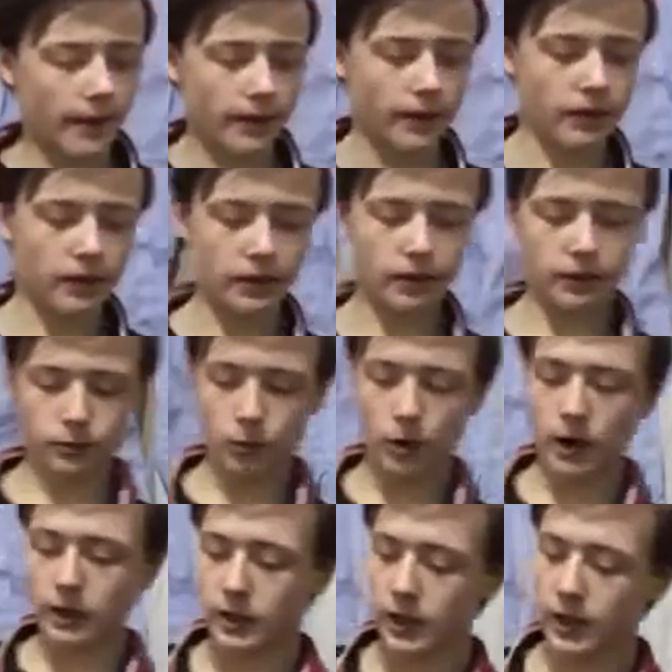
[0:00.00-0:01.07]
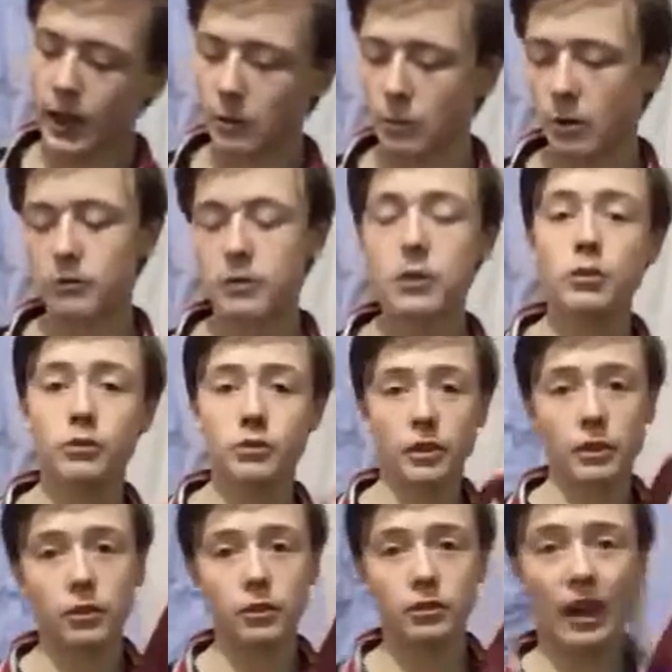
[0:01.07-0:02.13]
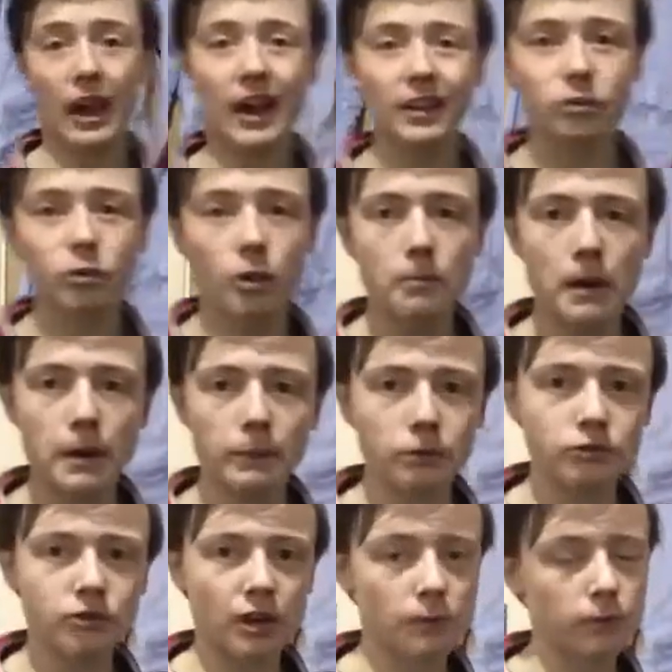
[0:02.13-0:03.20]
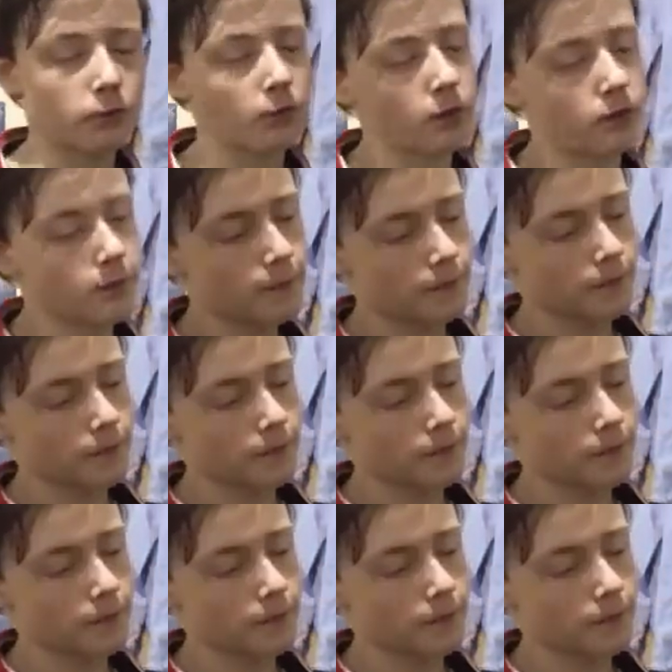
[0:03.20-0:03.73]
is what I can get away with using because it has got purple stripes on,